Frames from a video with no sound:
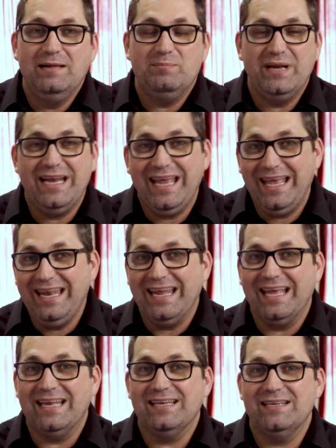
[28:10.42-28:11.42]
But in
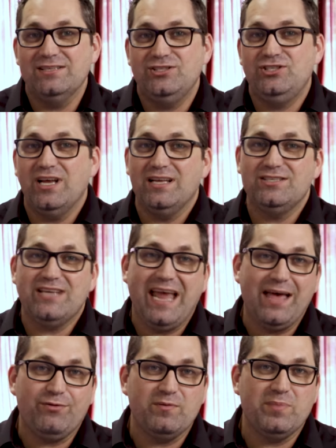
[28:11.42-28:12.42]
it, Judge
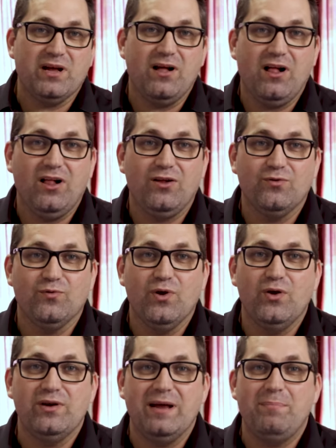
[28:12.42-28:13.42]
Catherine Bacall
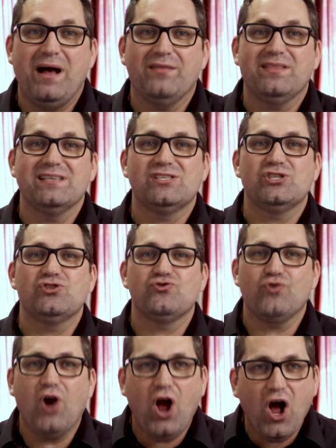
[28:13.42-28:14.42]
wrote about the
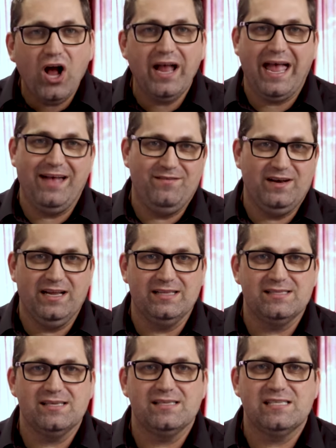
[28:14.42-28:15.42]
strong
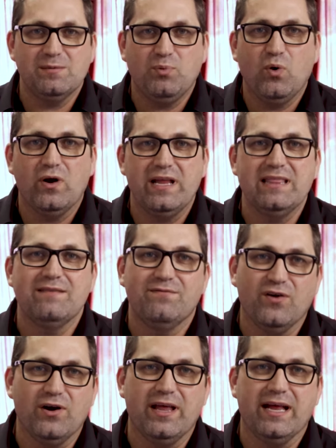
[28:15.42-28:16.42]
evidence supporting the
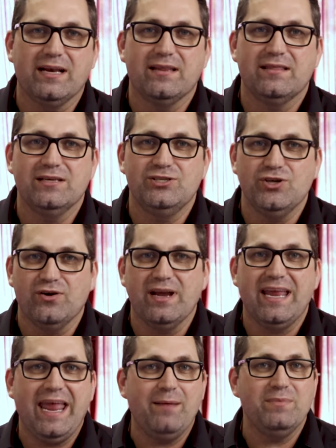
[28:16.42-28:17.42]
verdict the jury
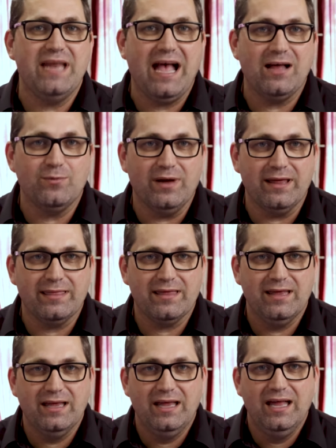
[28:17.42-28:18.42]
came down with.
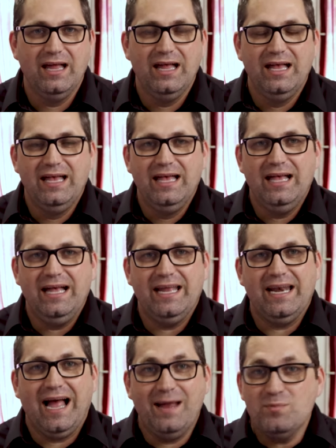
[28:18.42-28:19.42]

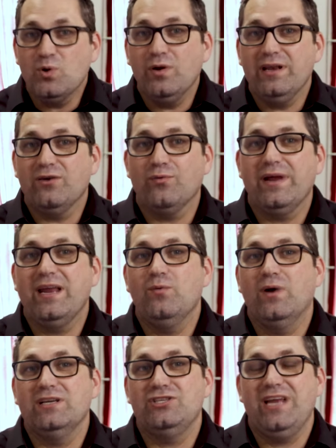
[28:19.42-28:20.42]
And I'm going to read
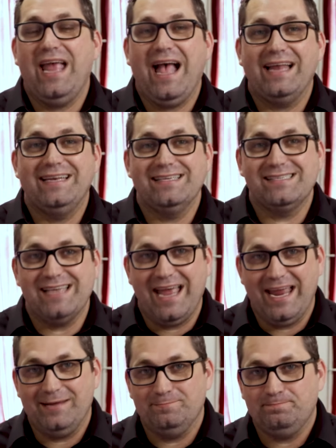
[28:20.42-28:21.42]
what she had to
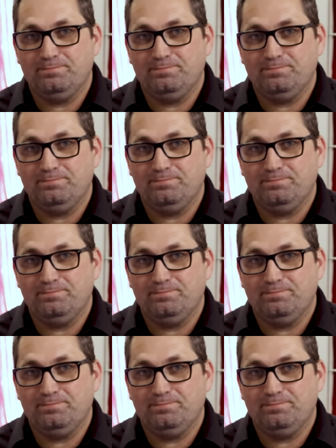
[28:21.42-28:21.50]
say.